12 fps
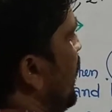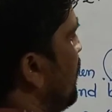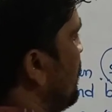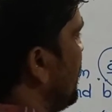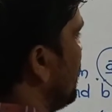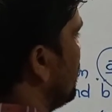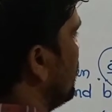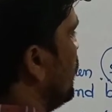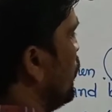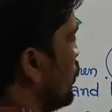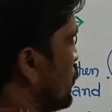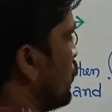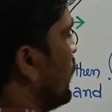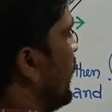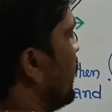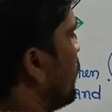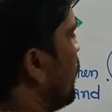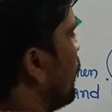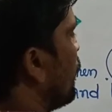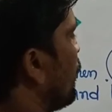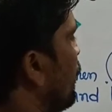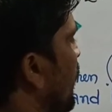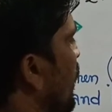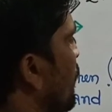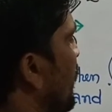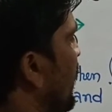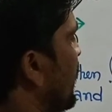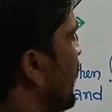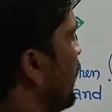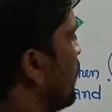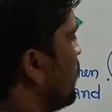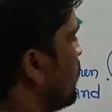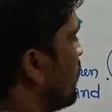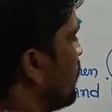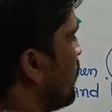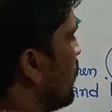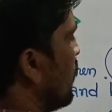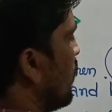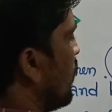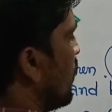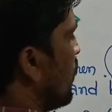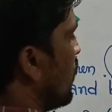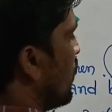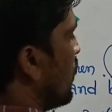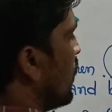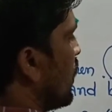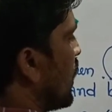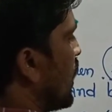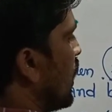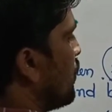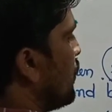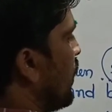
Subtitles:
9 by 10. So that 5 by 10 can